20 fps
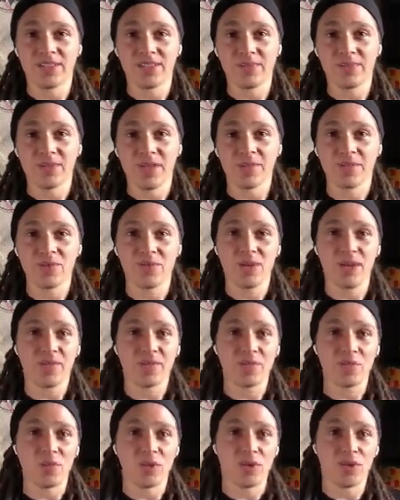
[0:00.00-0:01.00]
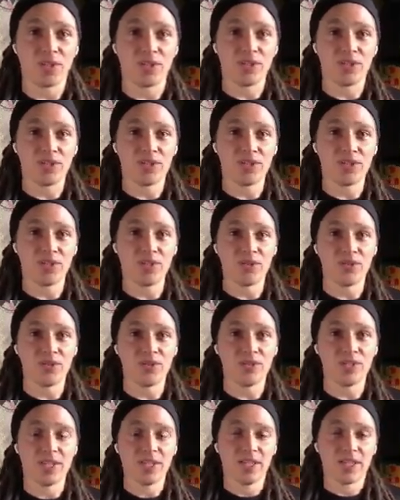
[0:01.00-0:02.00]
sometimes we'd have to walk
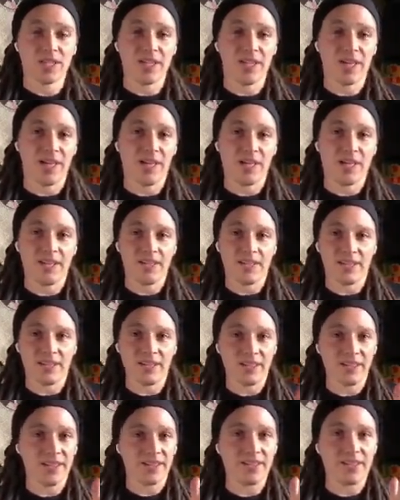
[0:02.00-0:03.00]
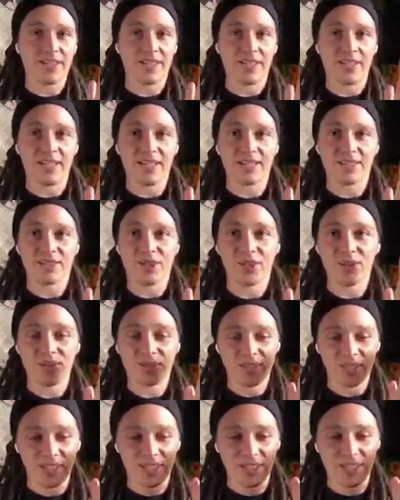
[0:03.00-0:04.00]
into a
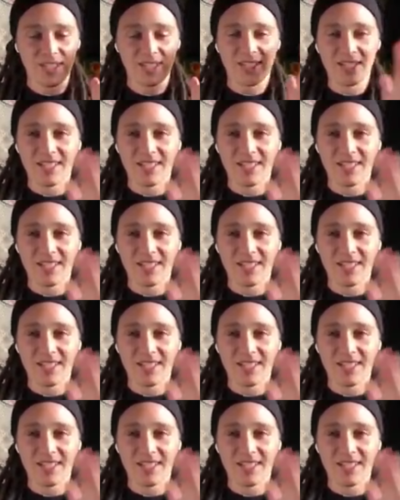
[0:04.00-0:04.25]
totally